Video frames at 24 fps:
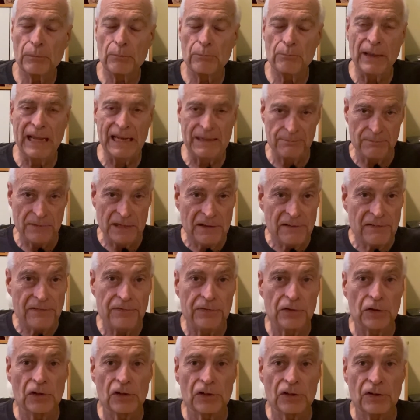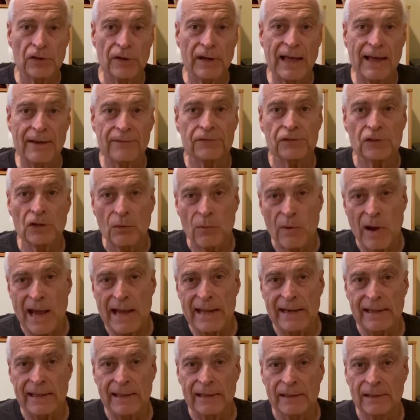made me feel good after
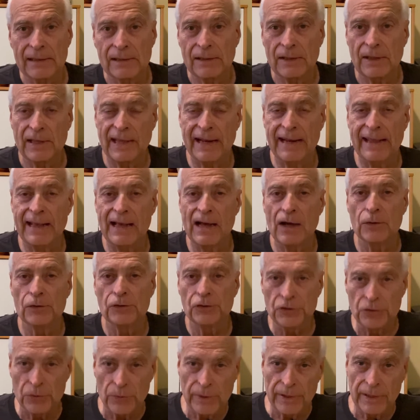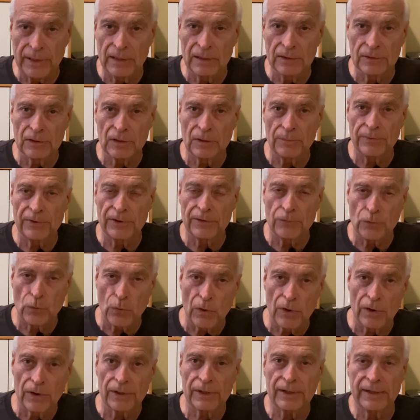riding, getting out and doing a little bit of
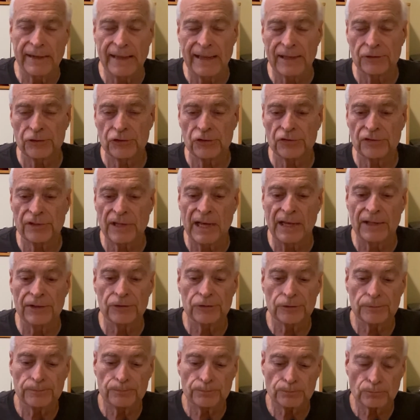work and exercise.